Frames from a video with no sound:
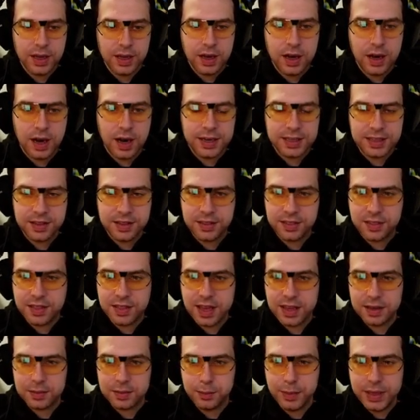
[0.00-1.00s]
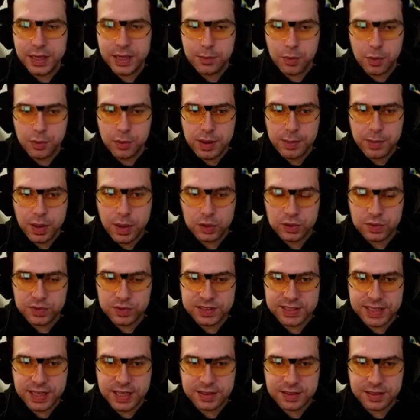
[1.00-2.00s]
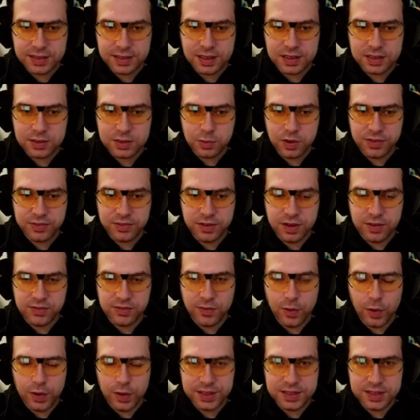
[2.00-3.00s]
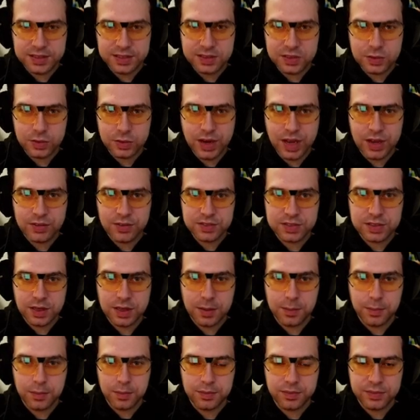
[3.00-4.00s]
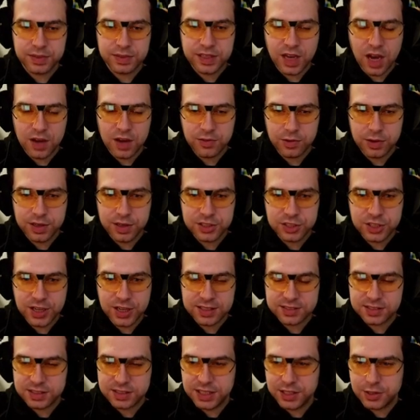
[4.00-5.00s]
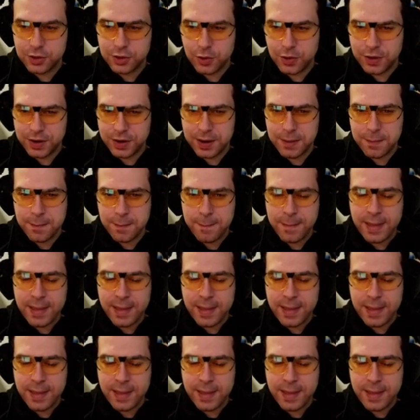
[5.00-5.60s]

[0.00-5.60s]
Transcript: I needed that minimum amount of sentinels with avoidance to have some coverage as decoy.